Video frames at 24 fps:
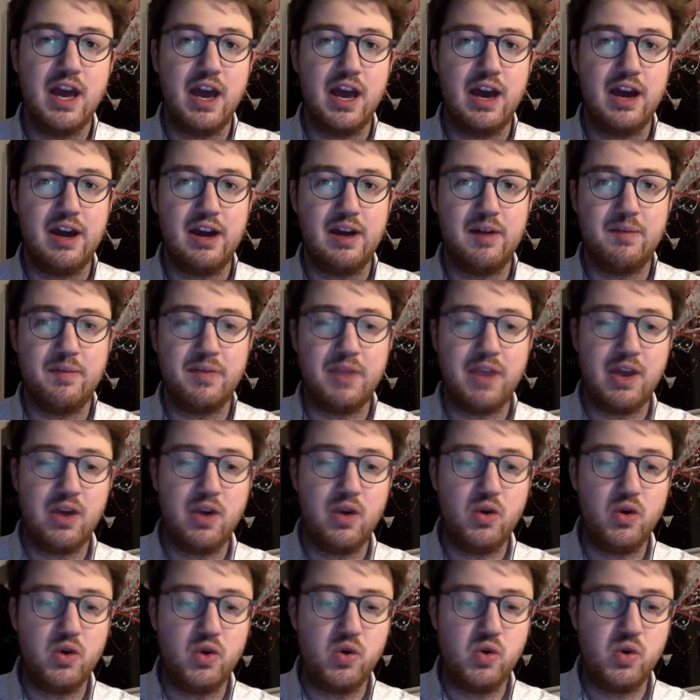
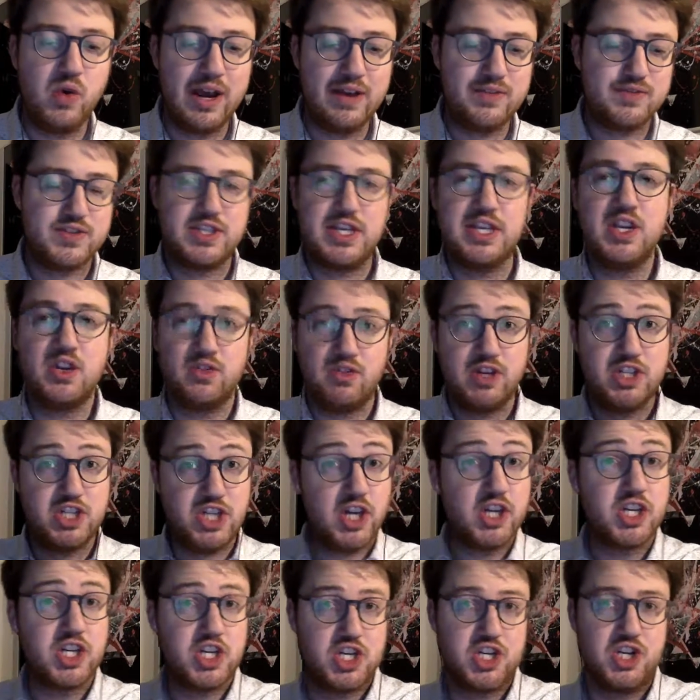who have seen a
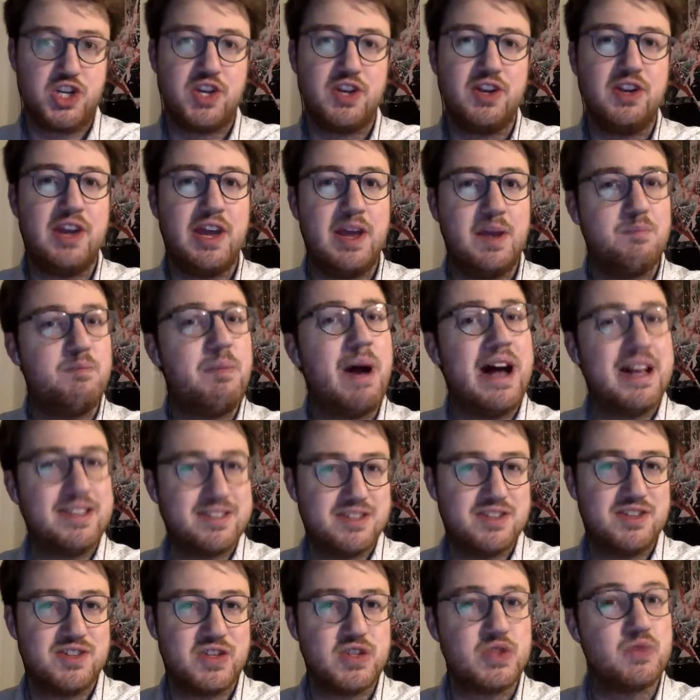reduction in
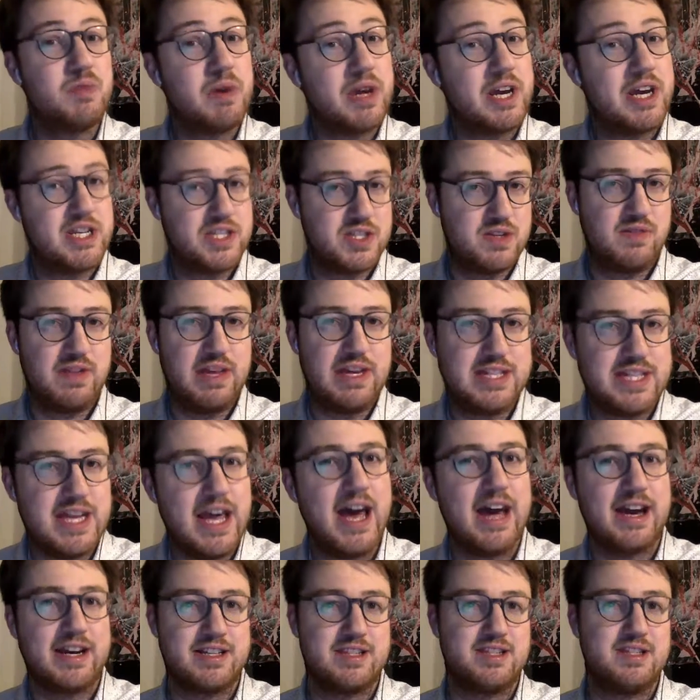passengers because of their
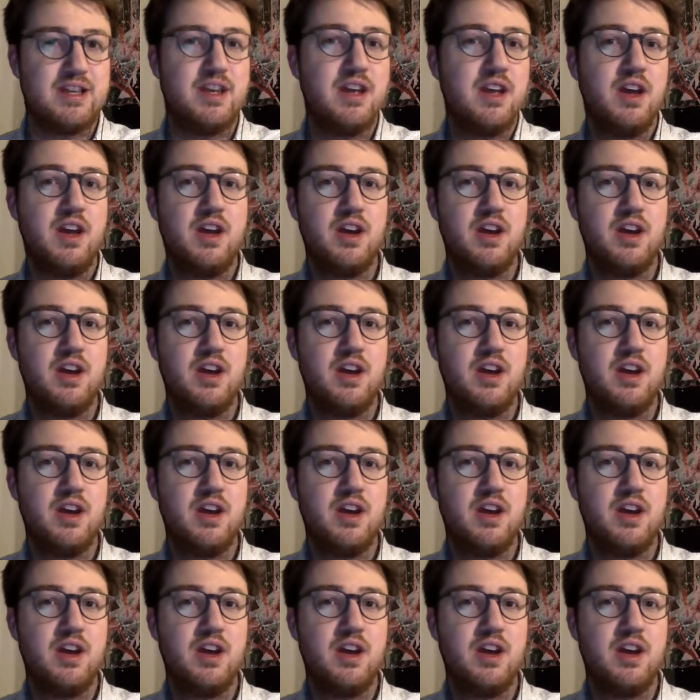tax.